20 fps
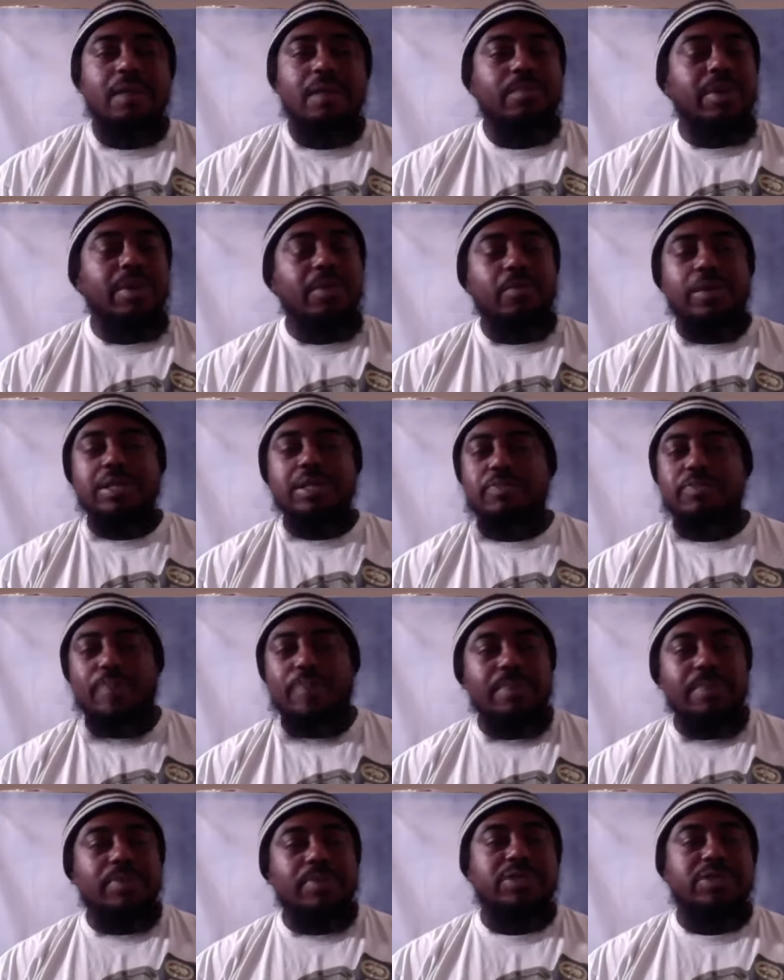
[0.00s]
But when
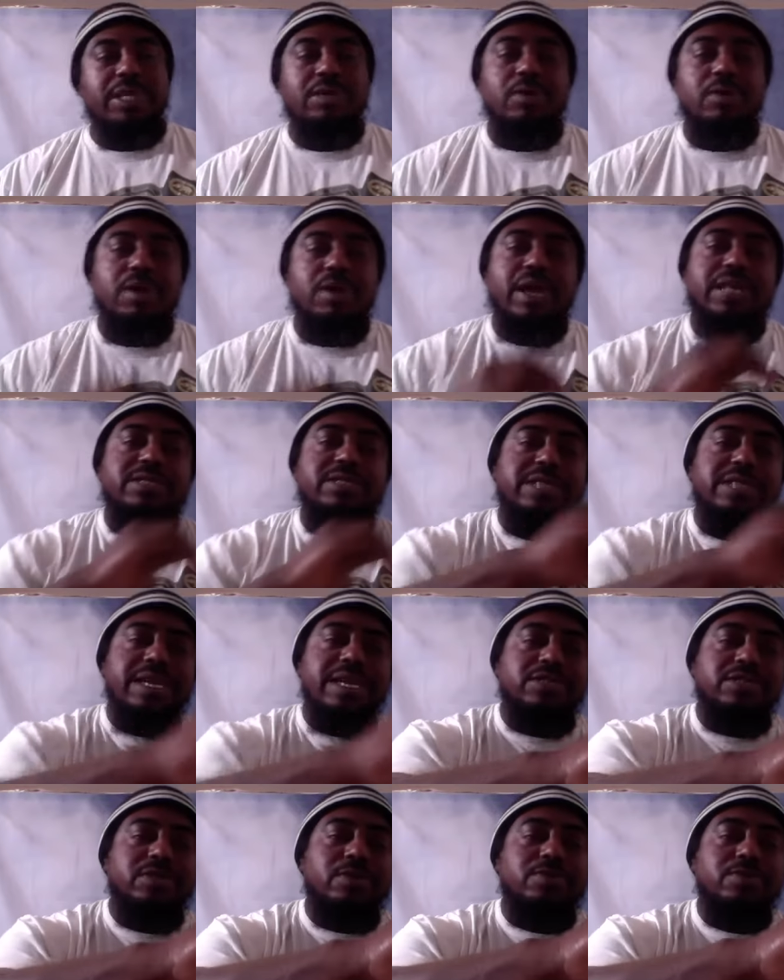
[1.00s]
people see you
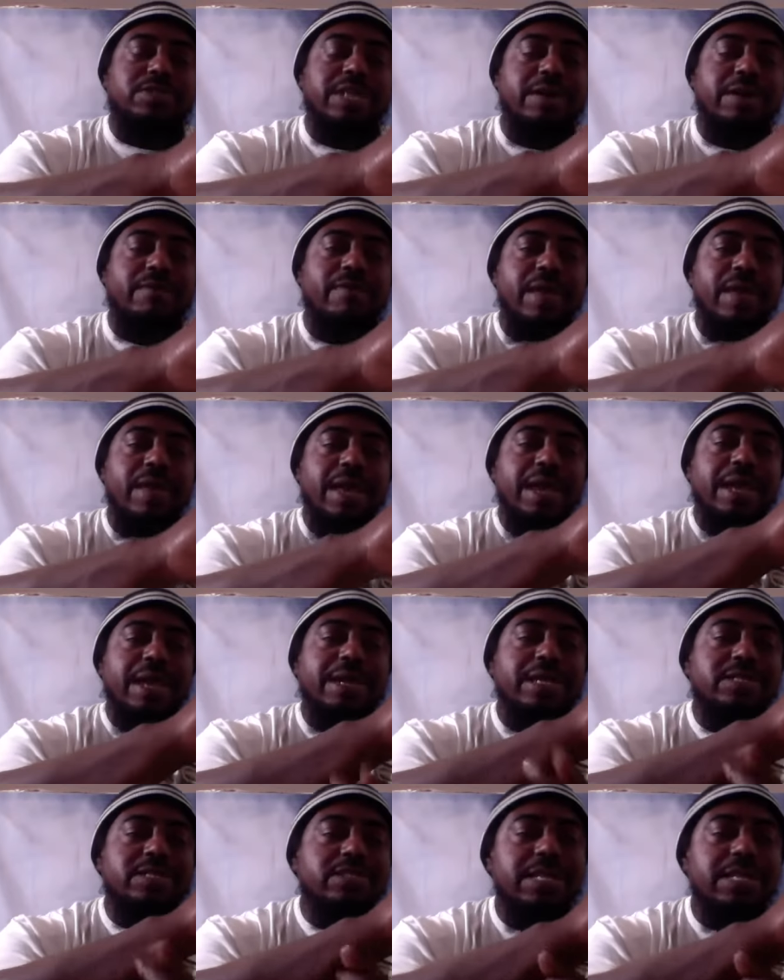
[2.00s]
extend yourself and
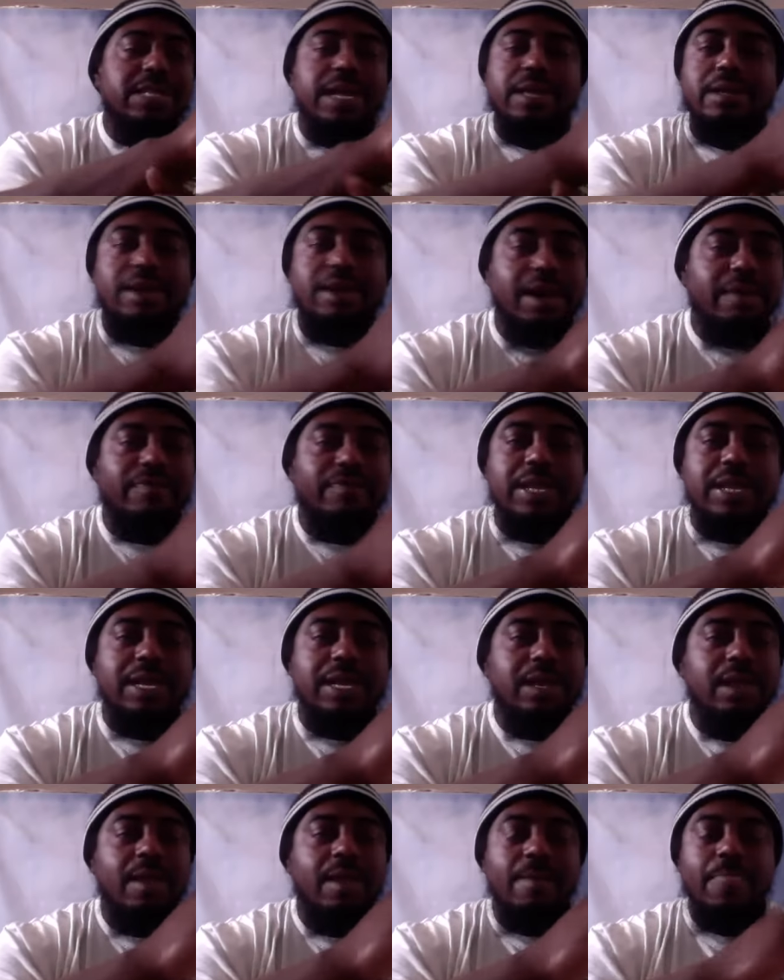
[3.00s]
they see that cuff
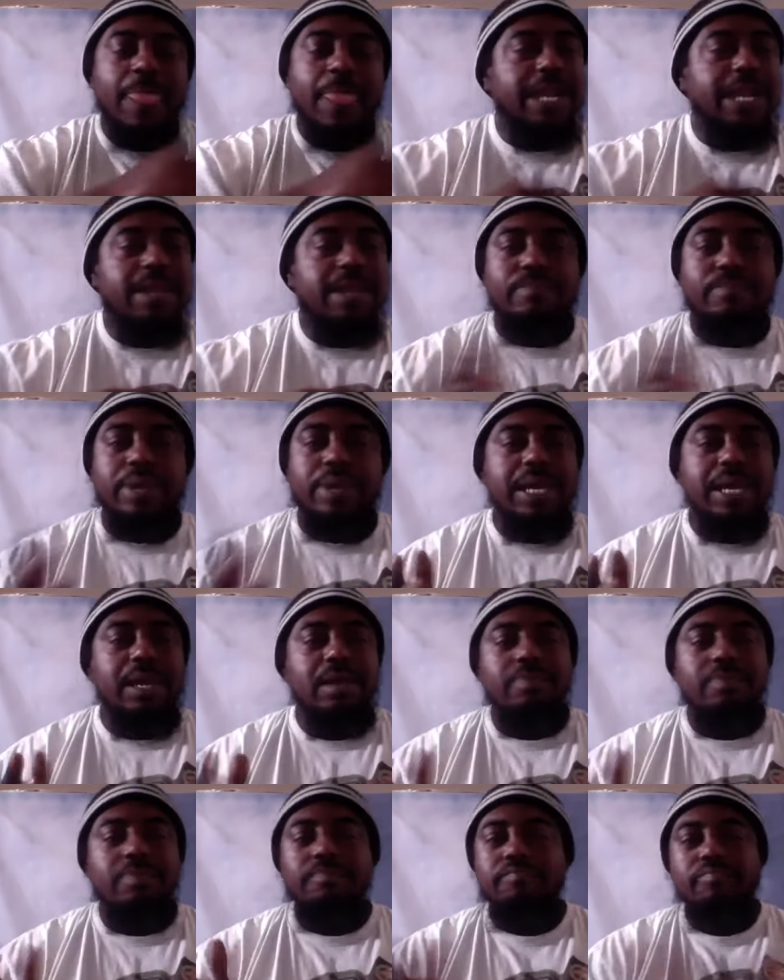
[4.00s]
link and it
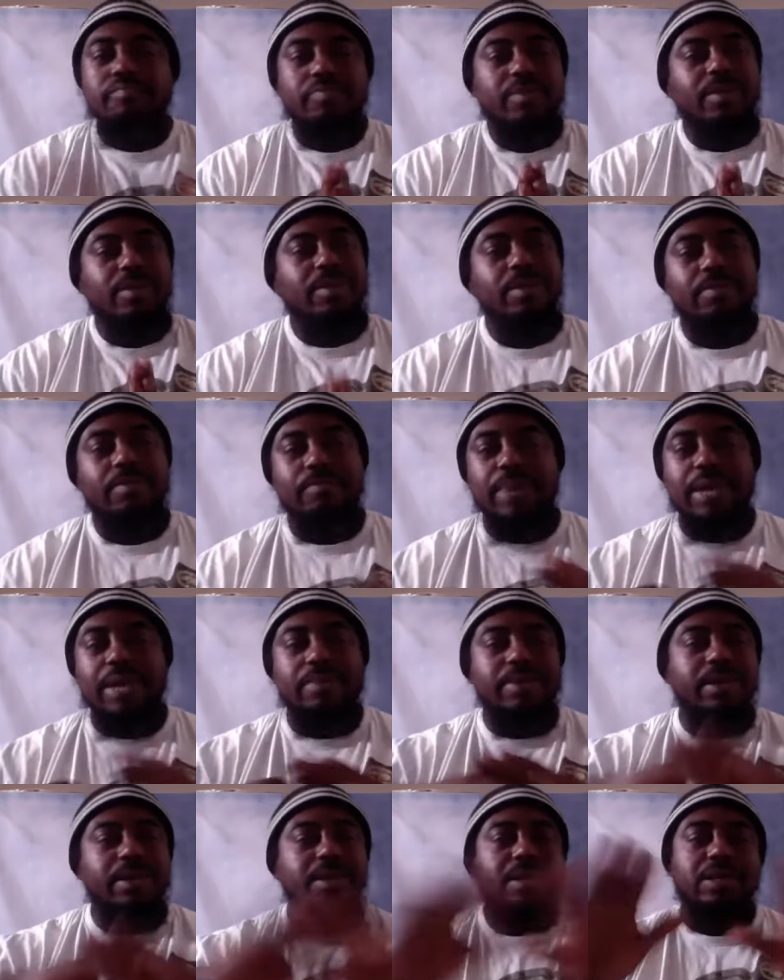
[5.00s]
bling,
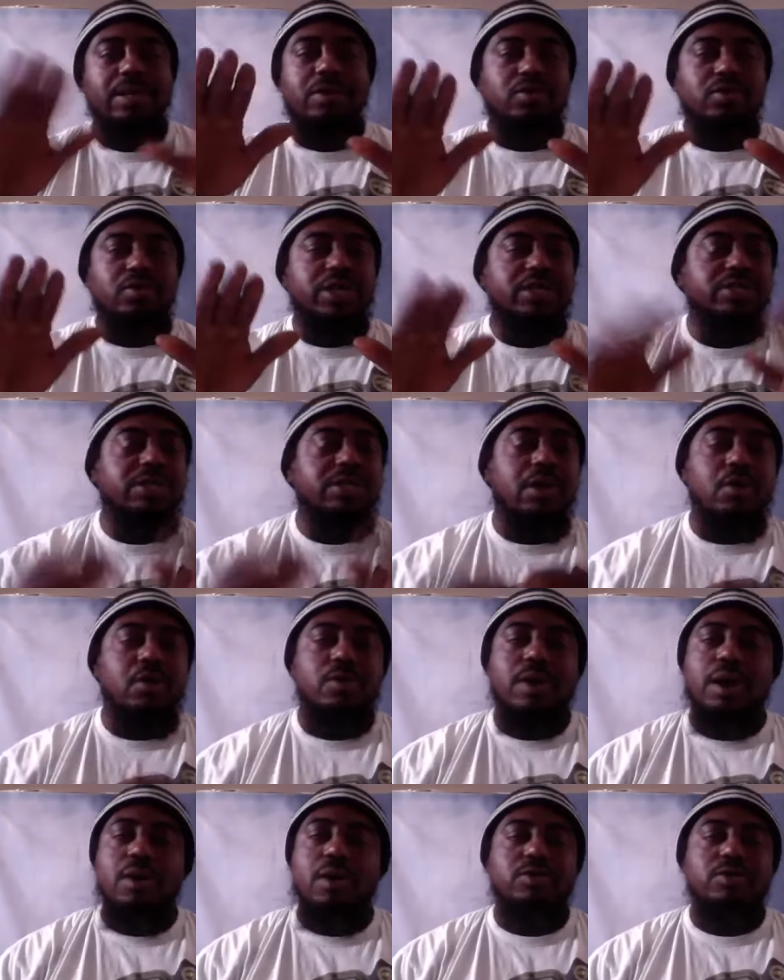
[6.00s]
baby, you just stole
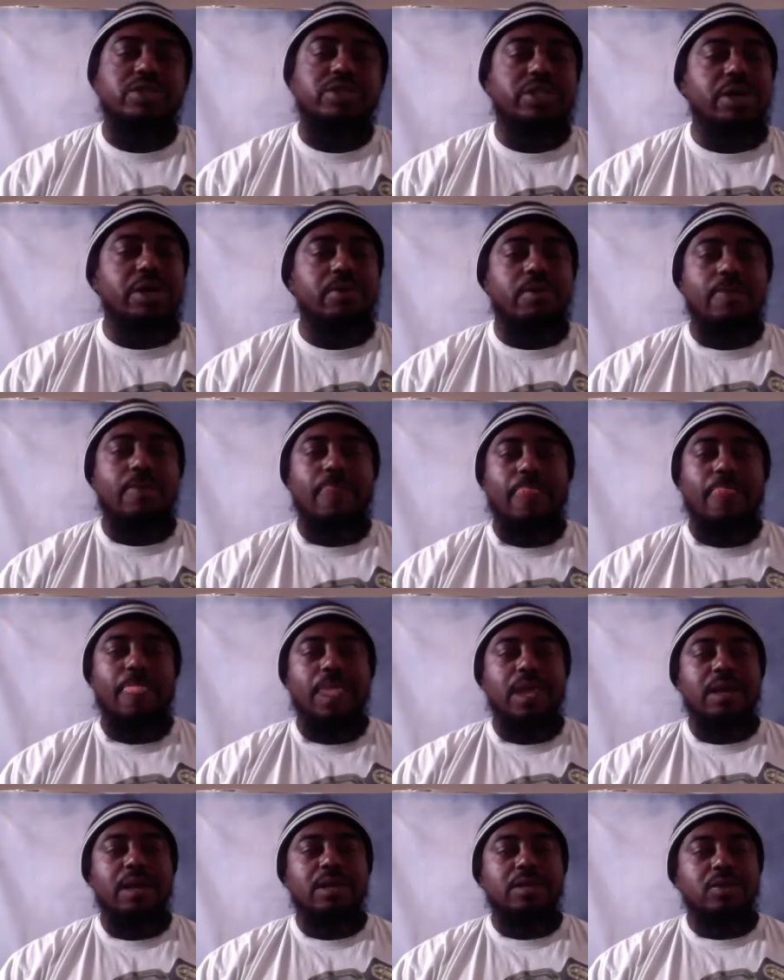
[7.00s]
the whole show
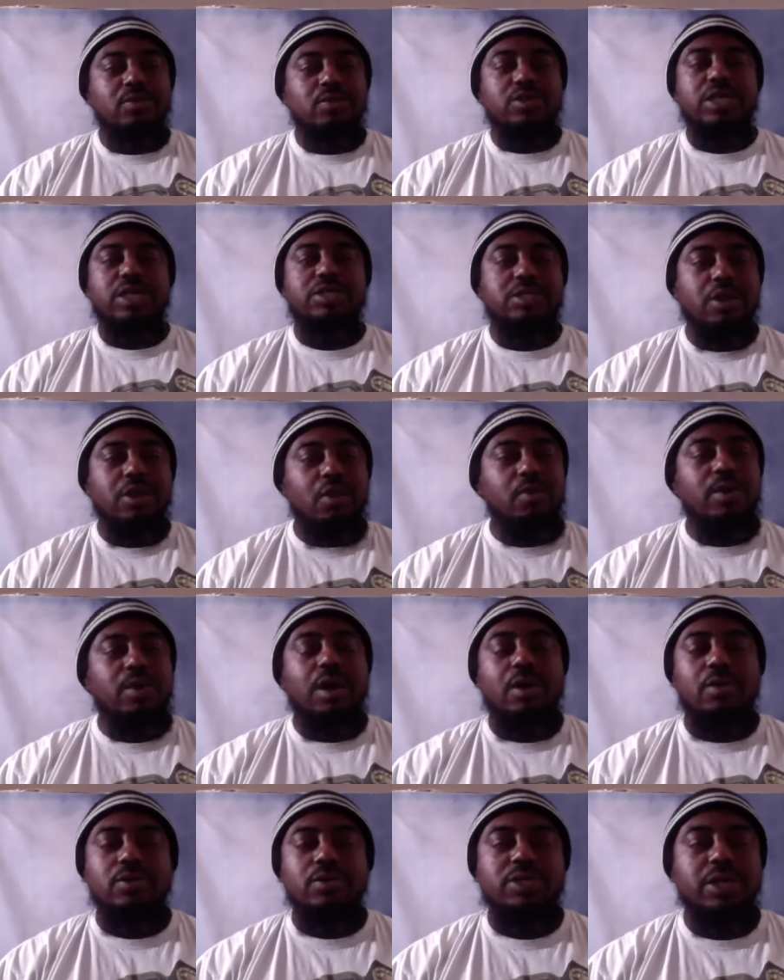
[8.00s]
you just stole the
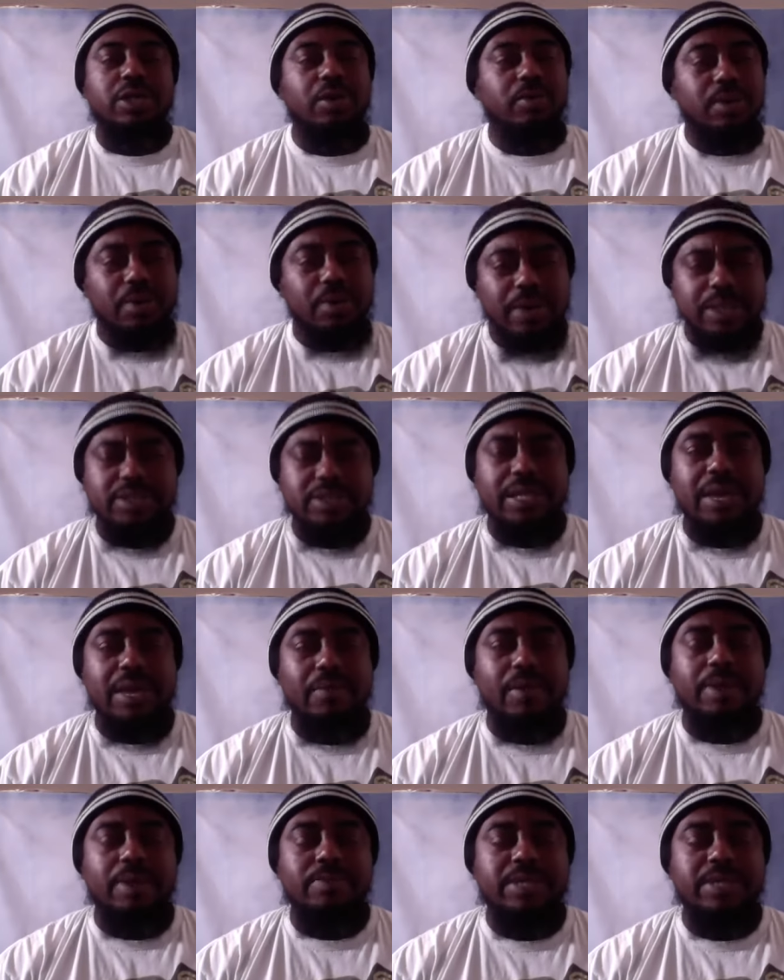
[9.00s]
whole show. You understand
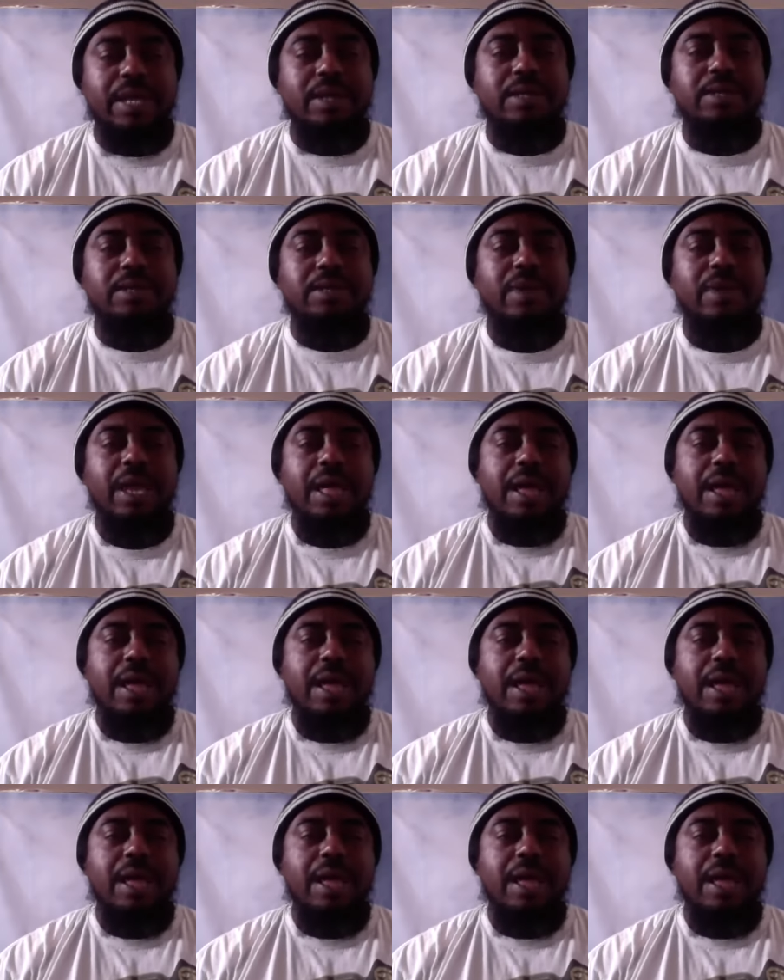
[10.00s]
what I'm telling you?